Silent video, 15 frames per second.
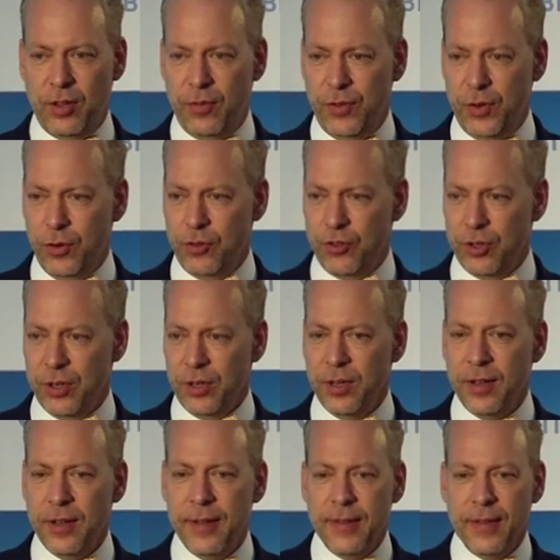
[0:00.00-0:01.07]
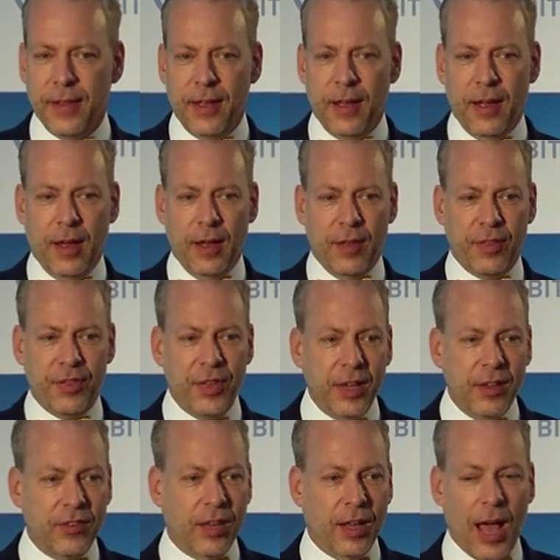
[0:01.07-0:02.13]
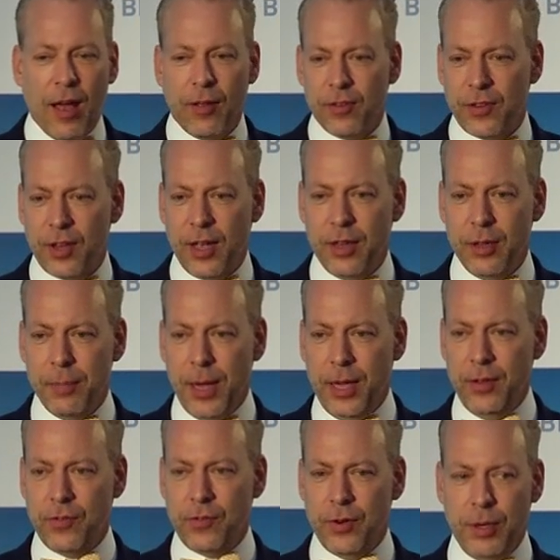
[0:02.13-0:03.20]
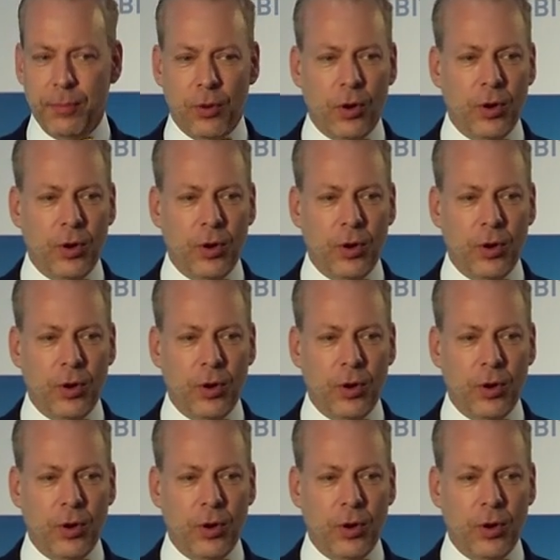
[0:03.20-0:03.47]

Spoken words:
to the future, thinks outside the mainstream.